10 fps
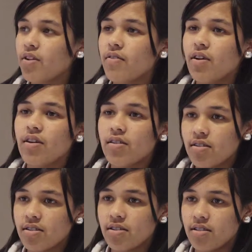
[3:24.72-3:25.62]
of
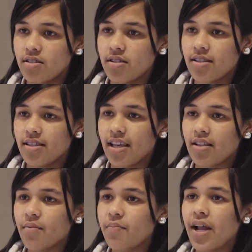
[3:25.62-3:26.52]
learners
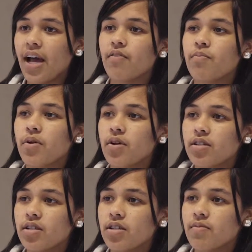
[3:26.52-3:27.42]
that apply for
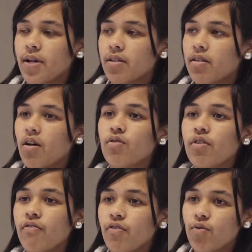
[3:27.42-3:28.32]
bursaries, but only
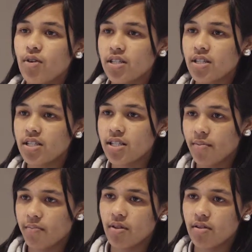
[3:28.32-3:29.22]
a few get
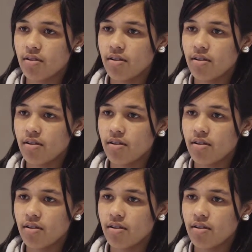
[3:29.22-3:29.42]
accepted.